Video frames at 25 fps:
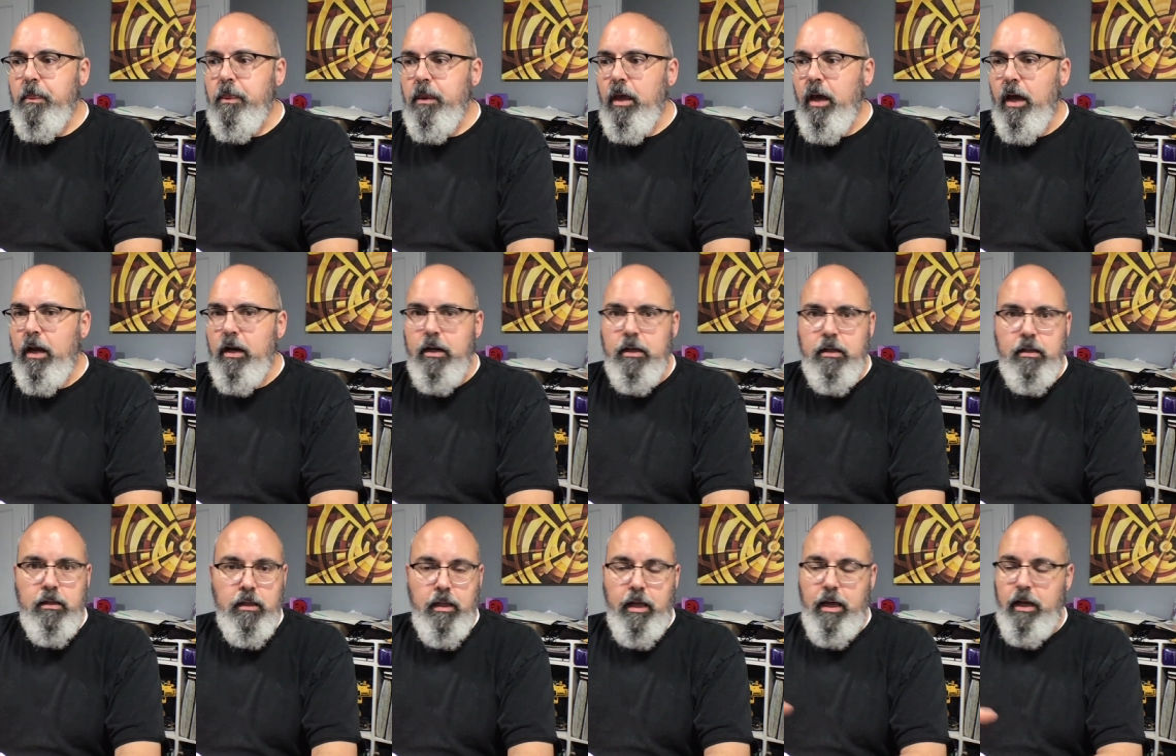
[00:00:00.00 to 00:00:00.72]
and
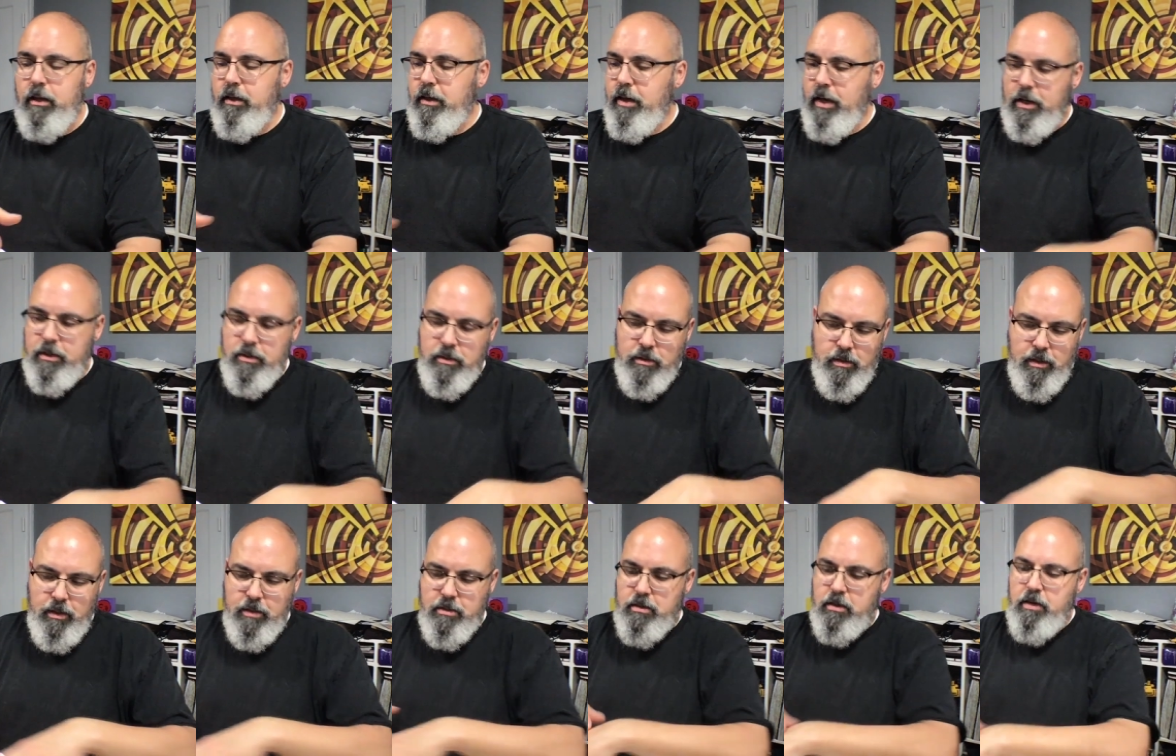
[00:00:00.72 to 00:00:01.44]
uh, has,
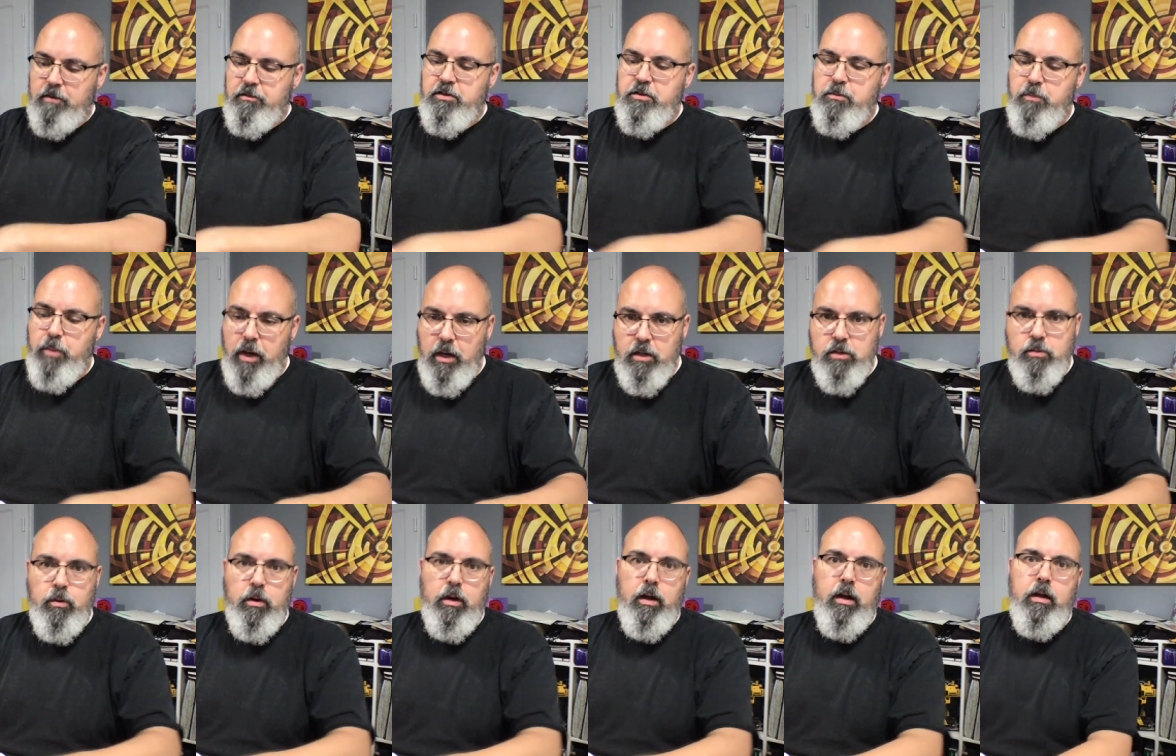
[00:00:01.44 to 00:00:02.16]
has enough
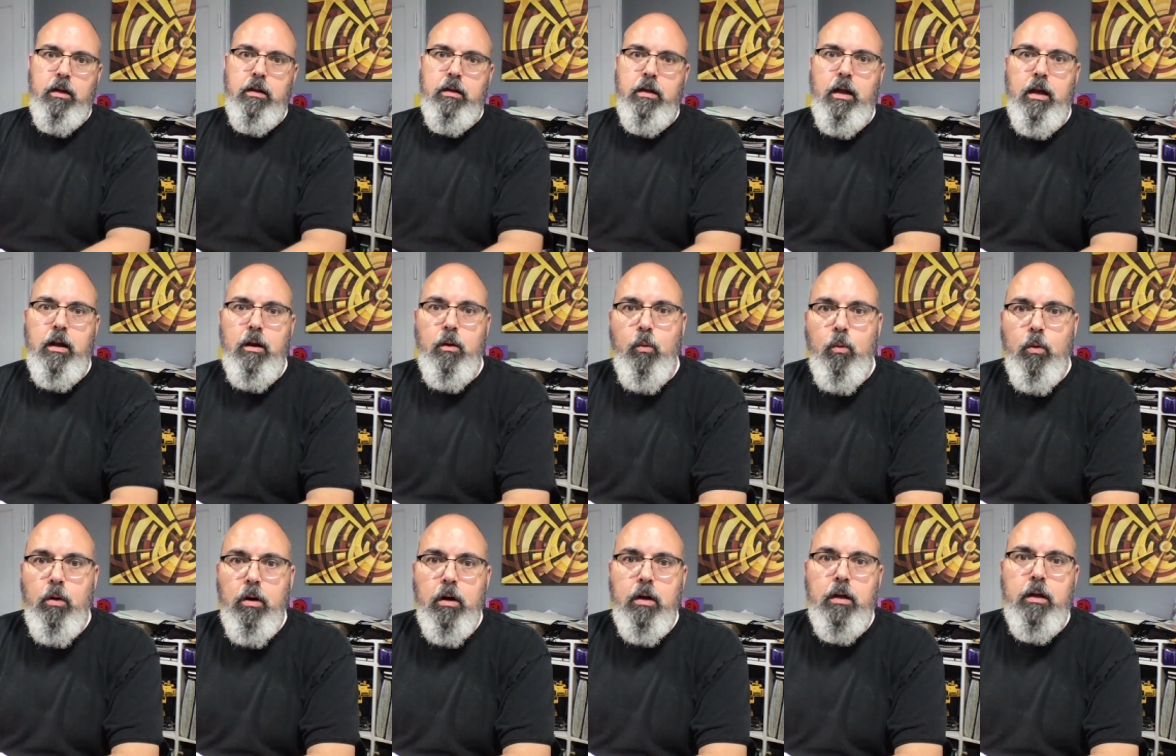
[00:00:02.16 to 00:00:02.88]
space where I can kind of
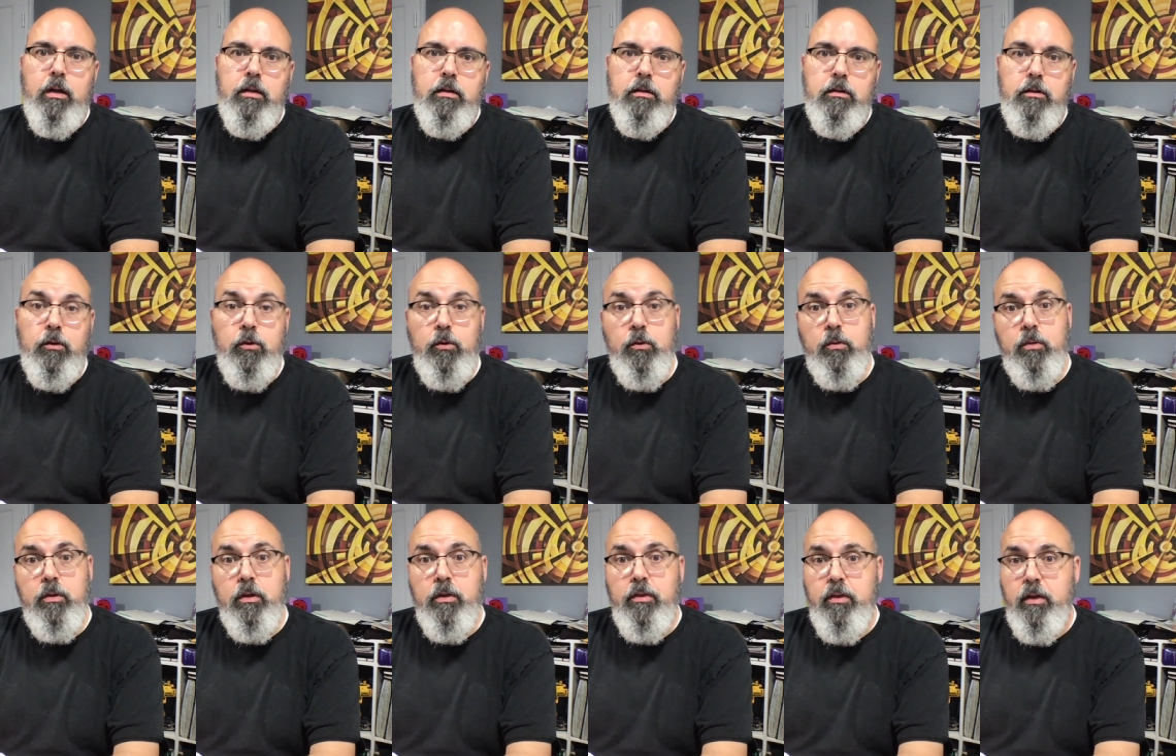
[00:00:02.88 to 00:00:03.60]
work and do
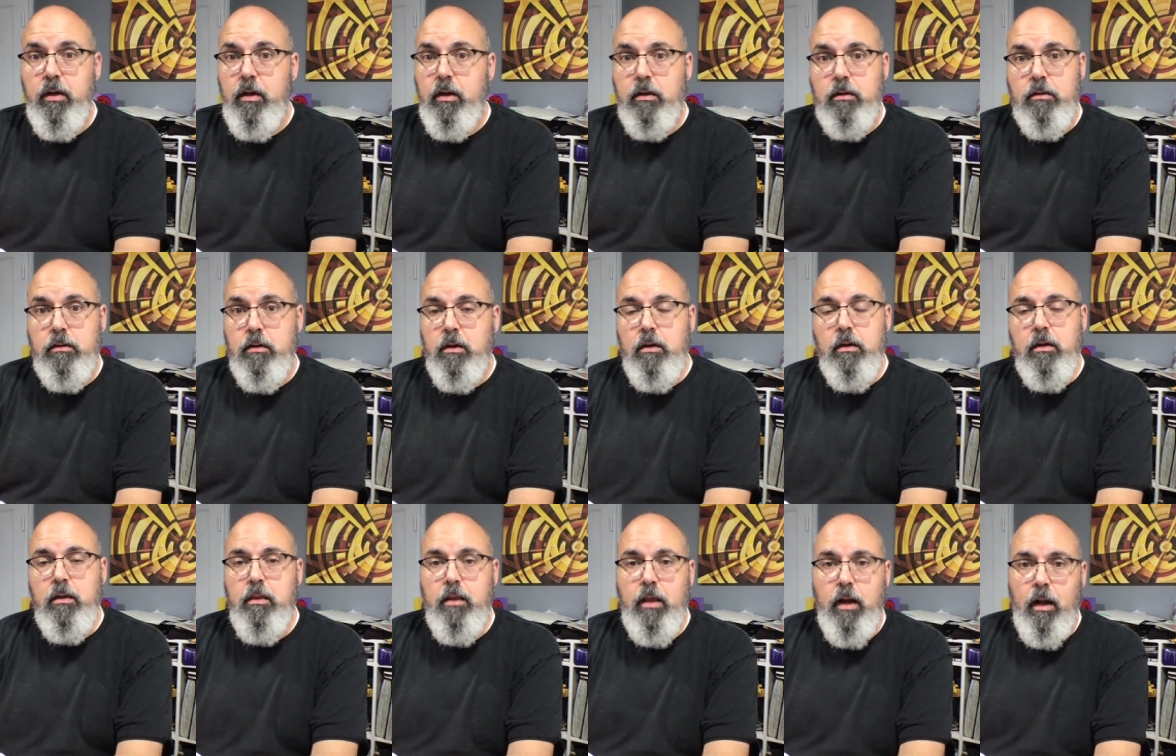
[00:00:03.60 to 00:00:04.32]
the thing
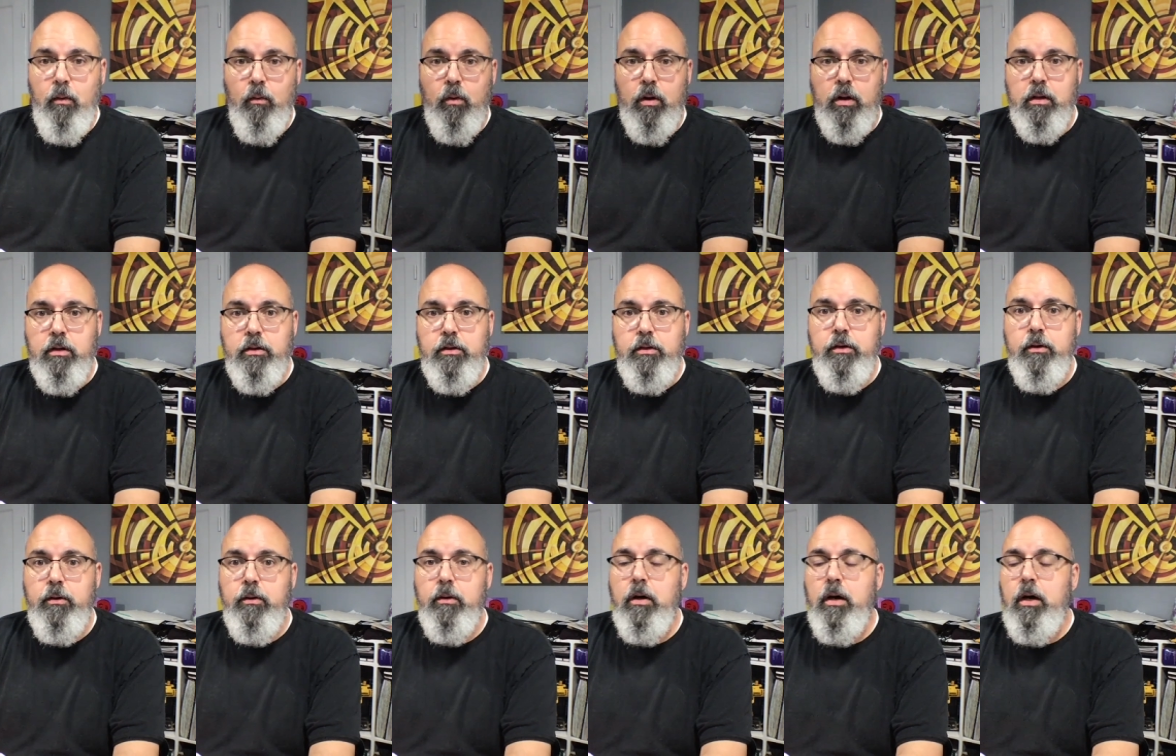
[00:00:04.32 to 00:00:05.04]
that I want to
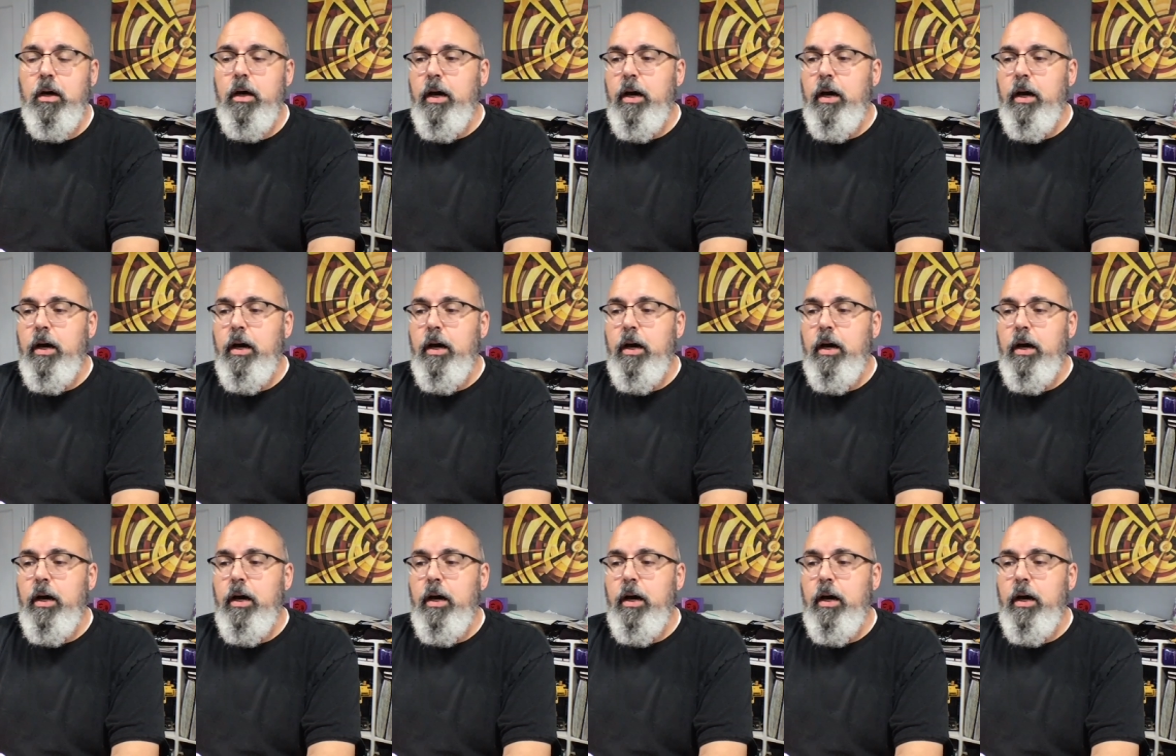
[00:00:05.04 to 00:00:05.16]
do.